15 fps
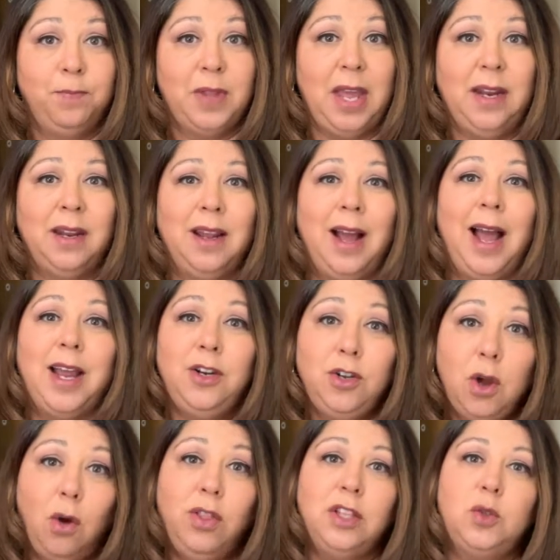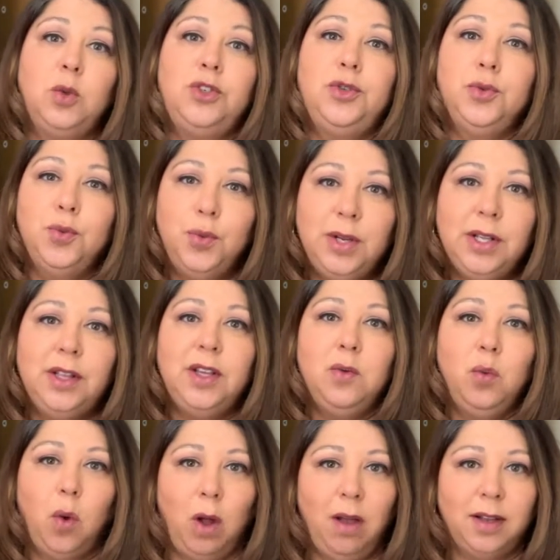And I know that's what you really
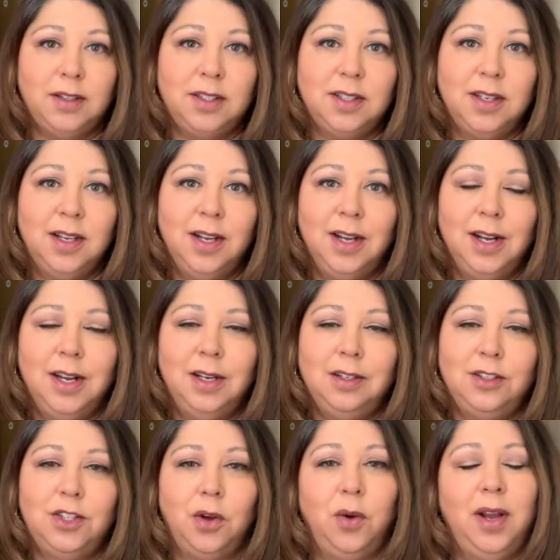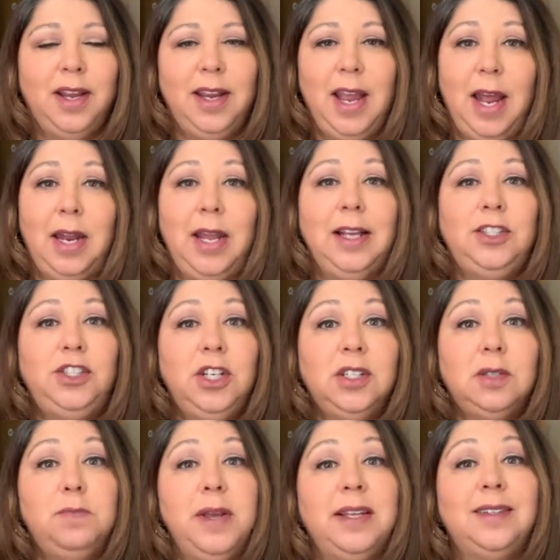want. So again, it
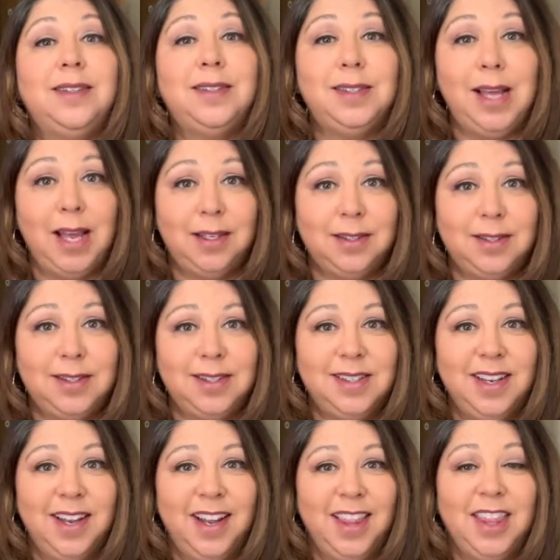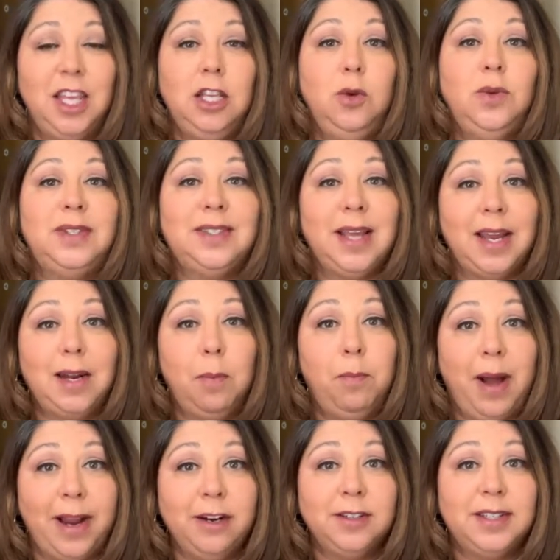just makes sense that you would sign a
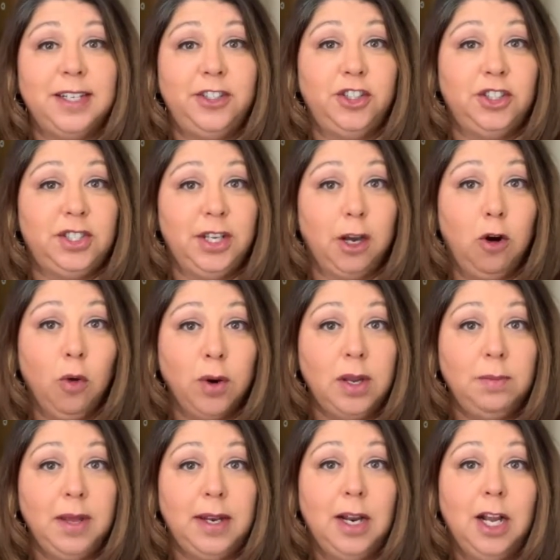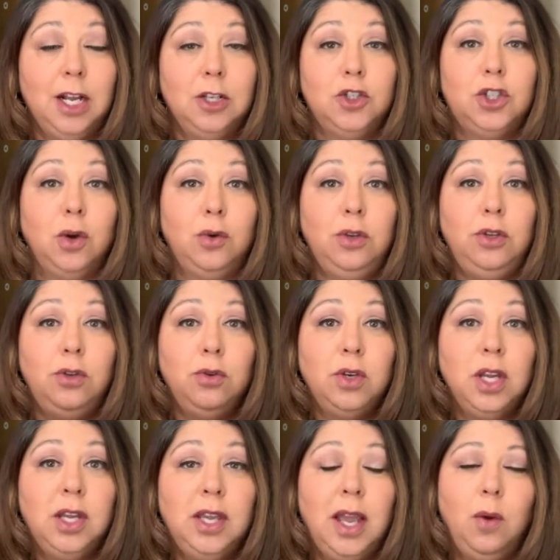buyer's agency agreement so you
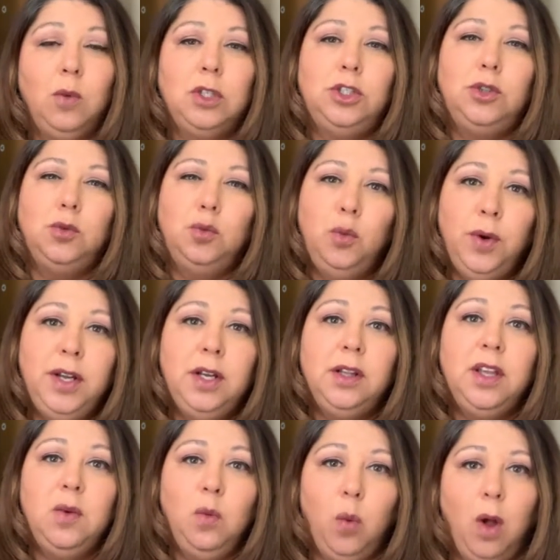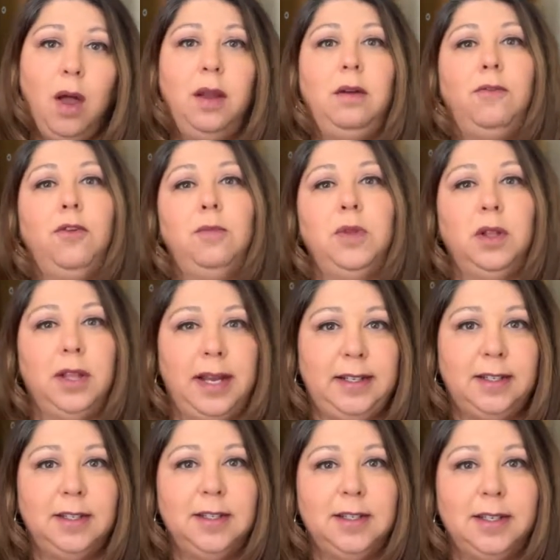can get what you really want from the
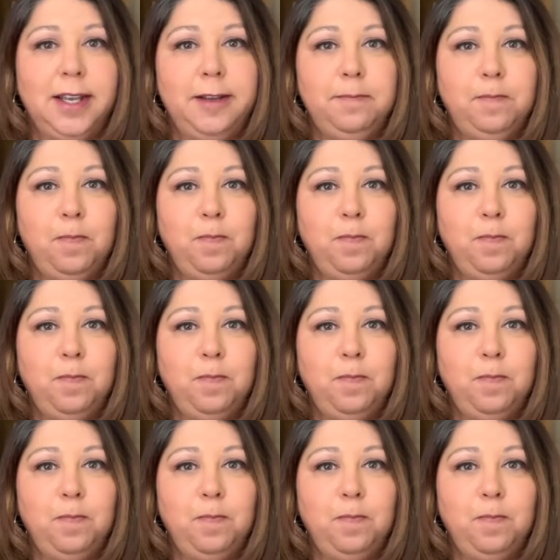licensee.